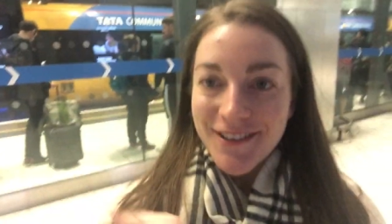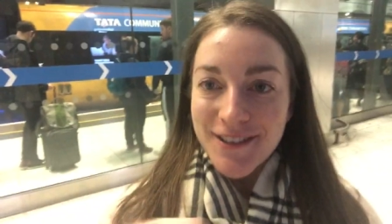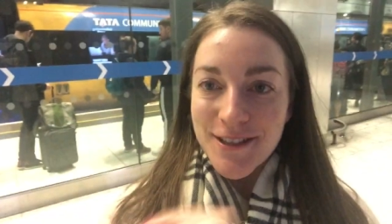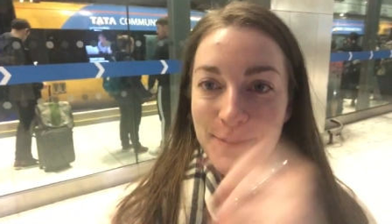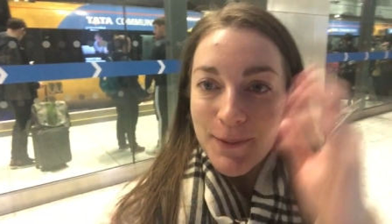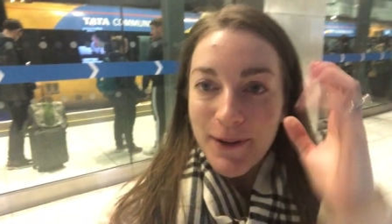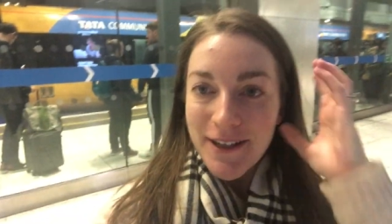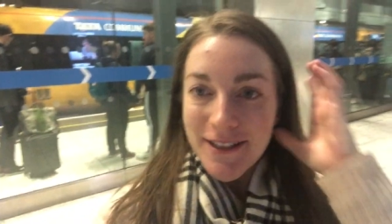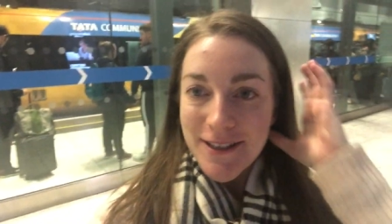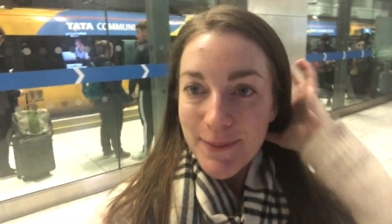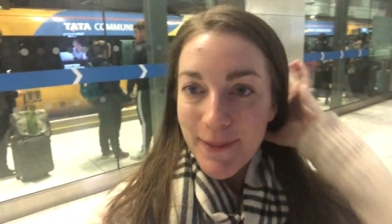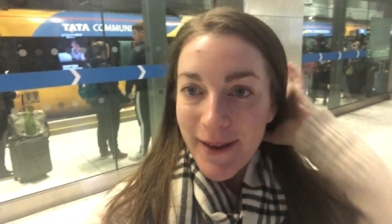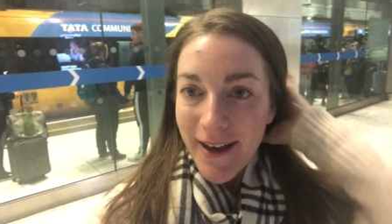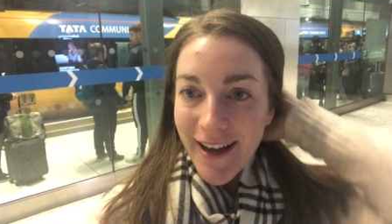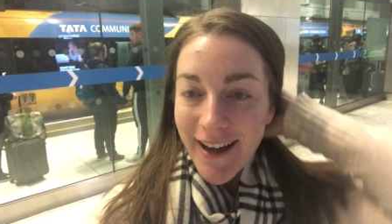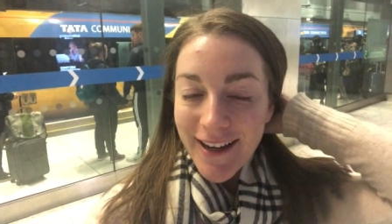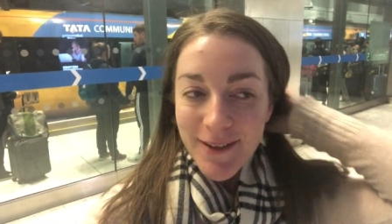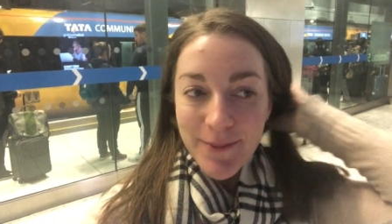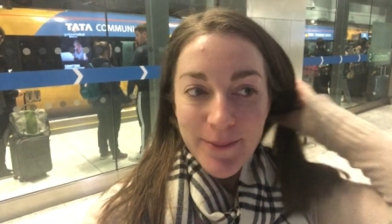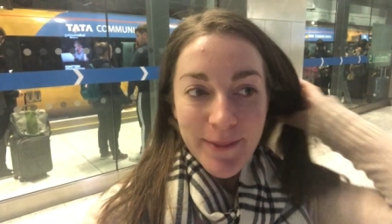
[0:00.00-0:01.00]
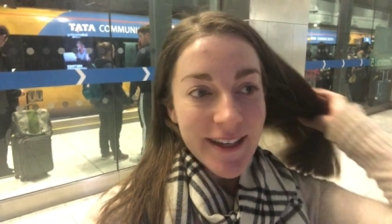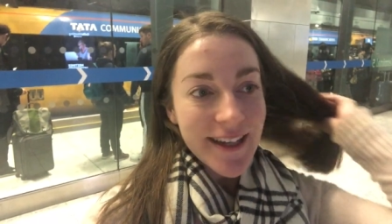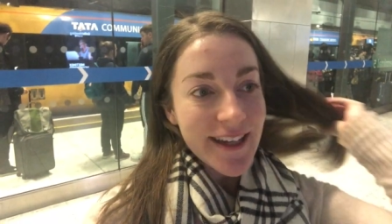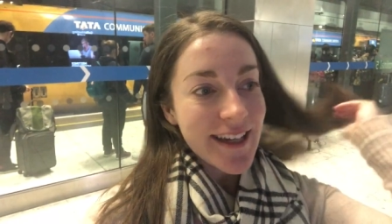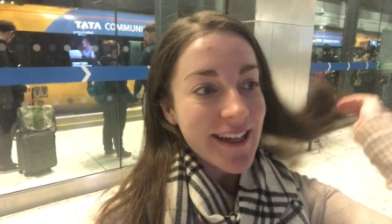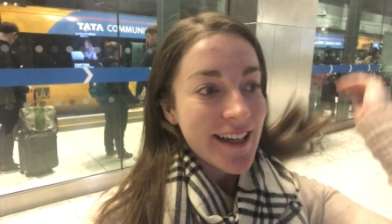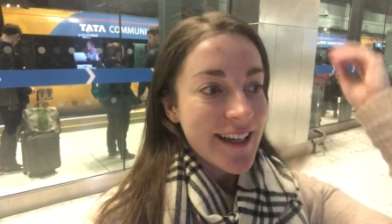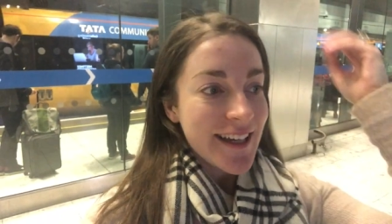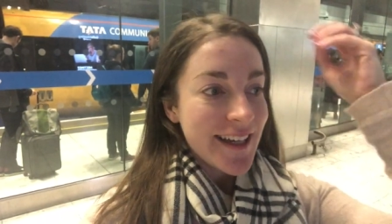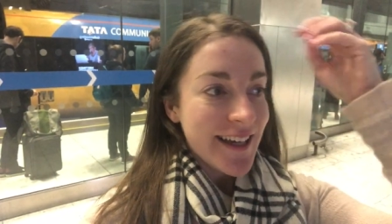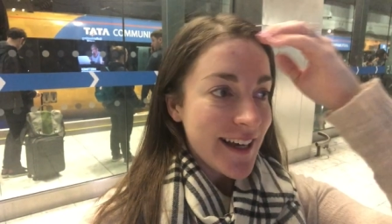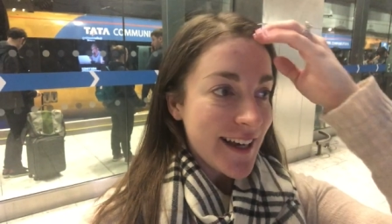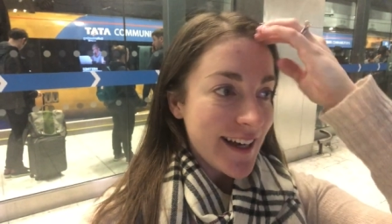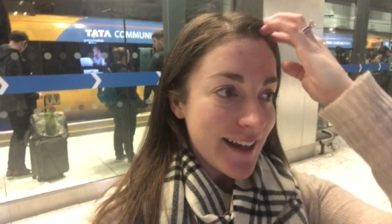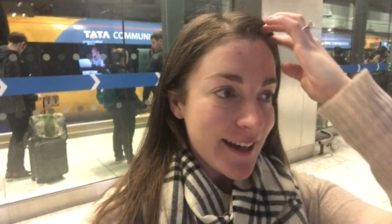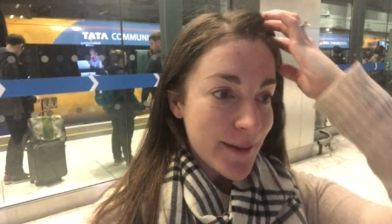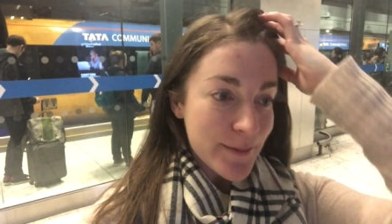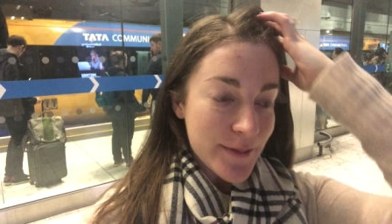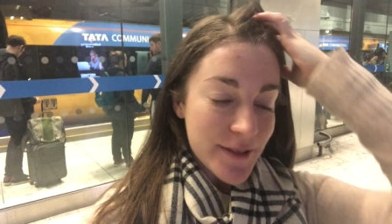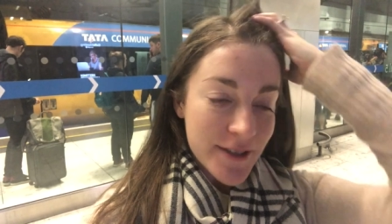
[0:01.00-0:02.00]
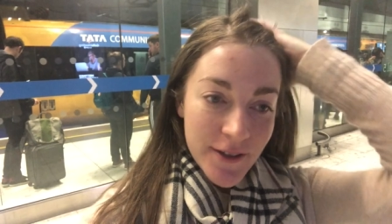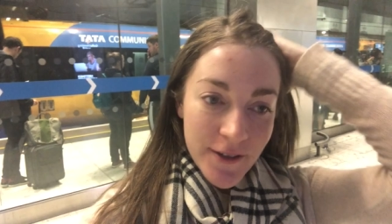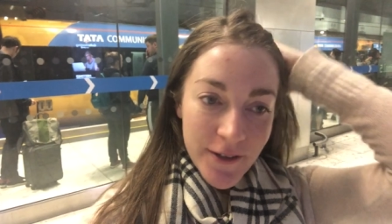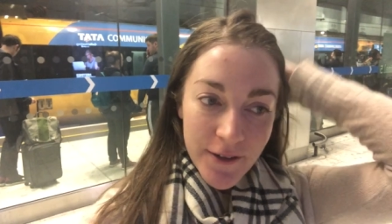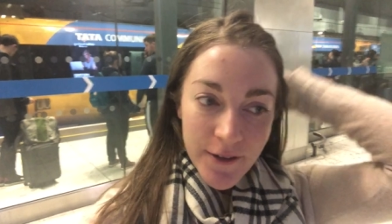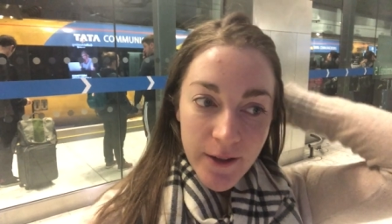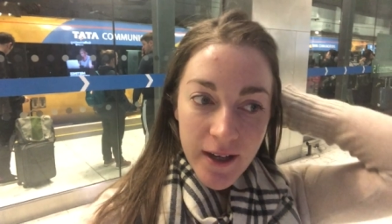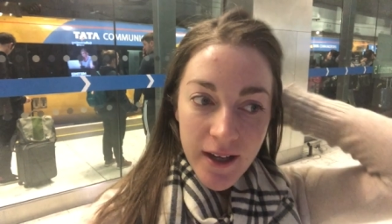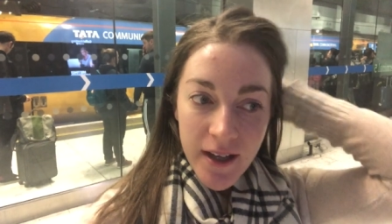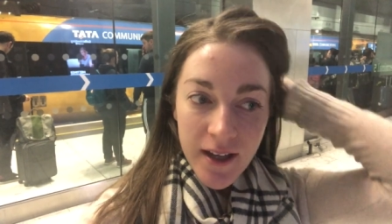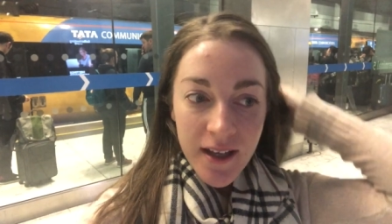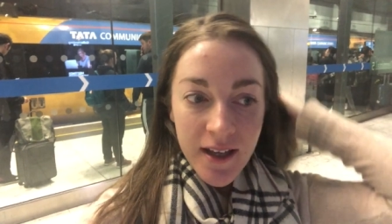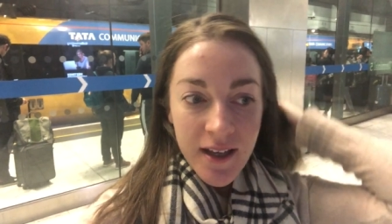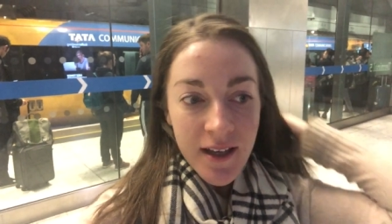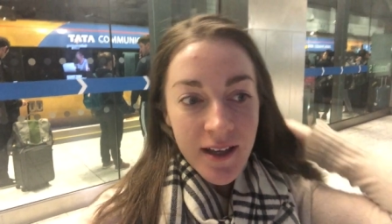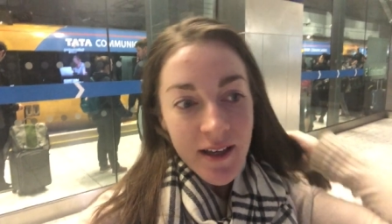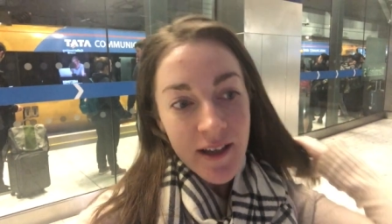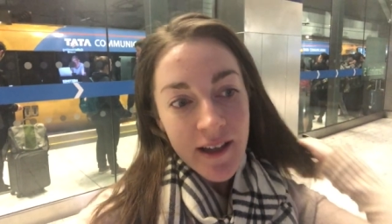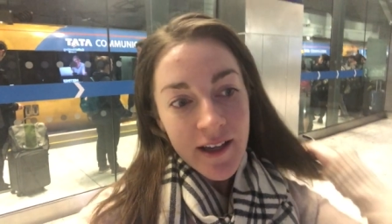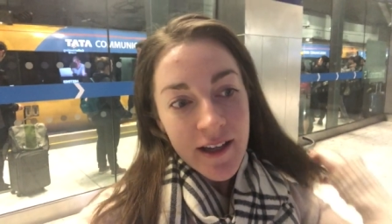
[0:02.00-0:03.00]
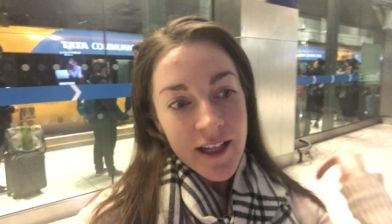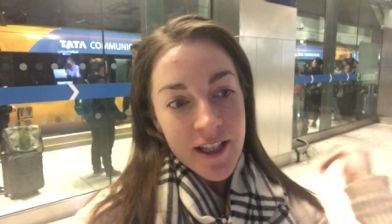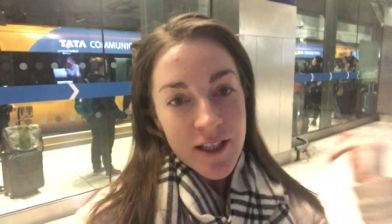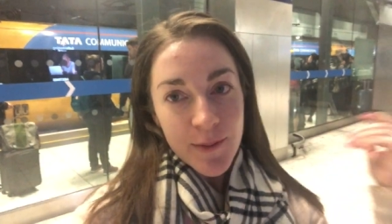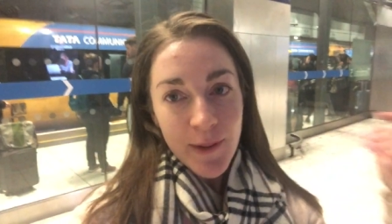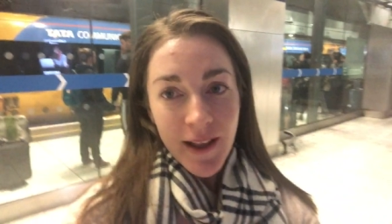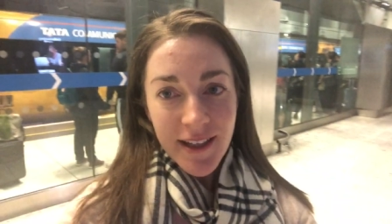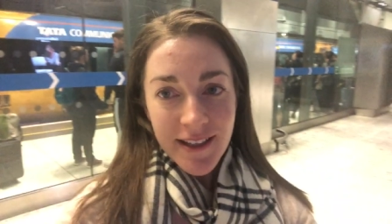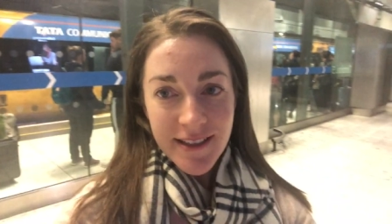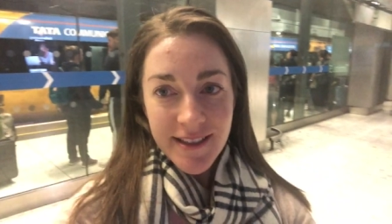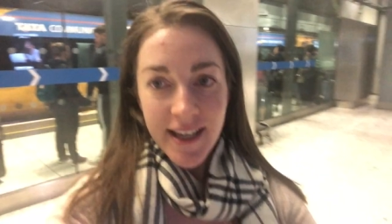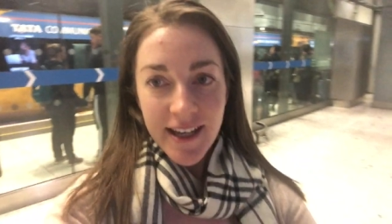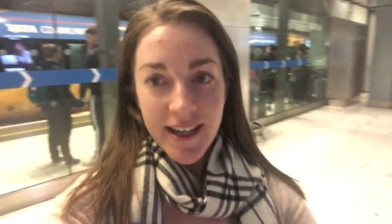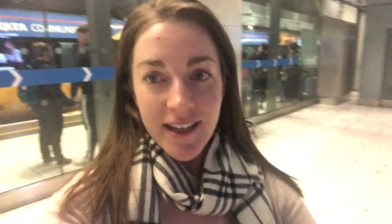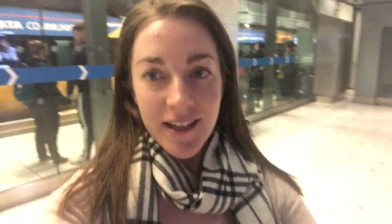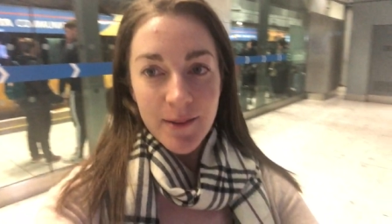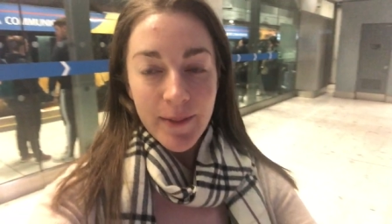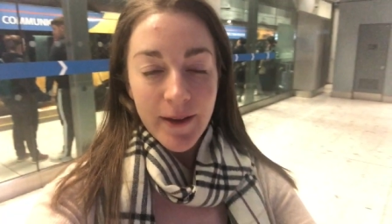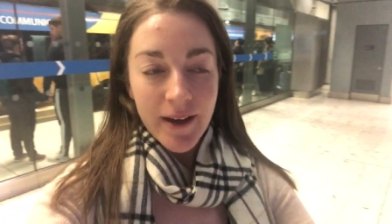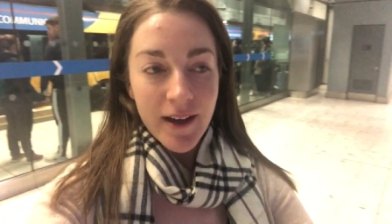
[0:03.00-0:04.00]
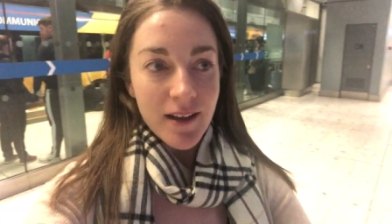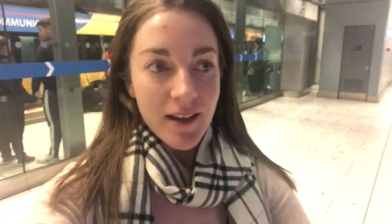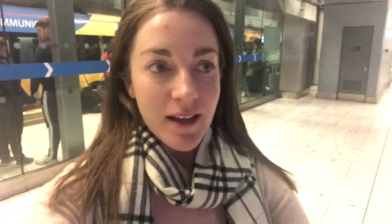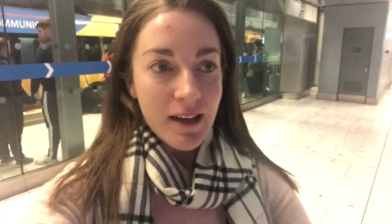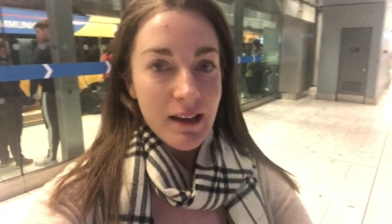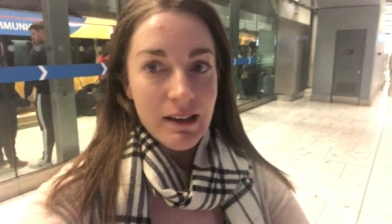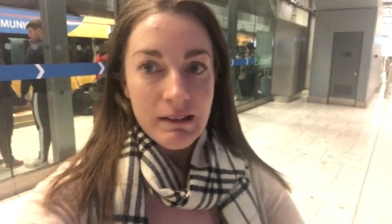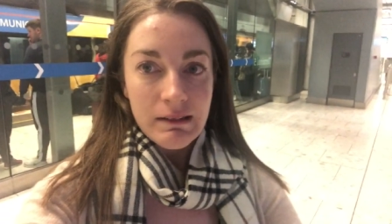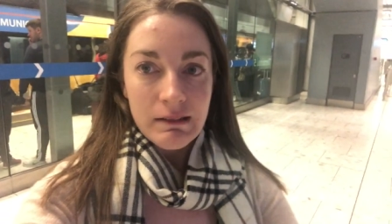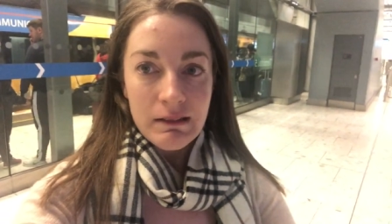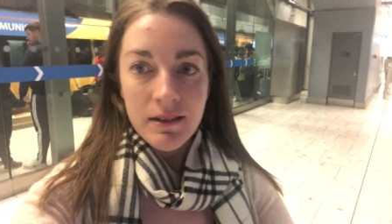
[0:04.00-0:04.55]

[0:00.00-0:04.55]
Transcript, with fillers: Express behind me. Um, so it's probably taken about like,